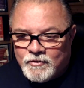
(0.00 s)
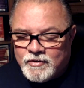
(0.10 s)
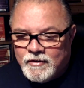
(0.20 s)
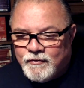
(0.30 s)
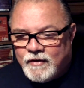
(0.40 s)

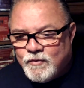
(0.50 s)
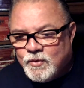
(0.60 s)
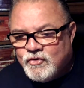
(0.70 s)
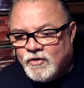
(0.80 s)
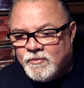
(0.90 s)
So if
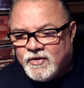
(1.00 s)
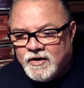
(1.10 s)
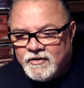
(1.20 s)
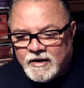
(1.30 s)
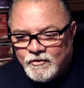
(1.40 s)
everyone jumps in
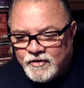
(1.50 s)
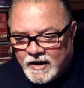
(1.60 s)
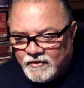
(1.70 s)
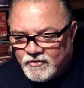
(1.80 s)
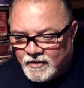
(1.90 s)
and tells the
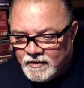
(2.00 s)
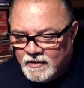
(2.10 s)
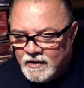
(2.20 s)
answer,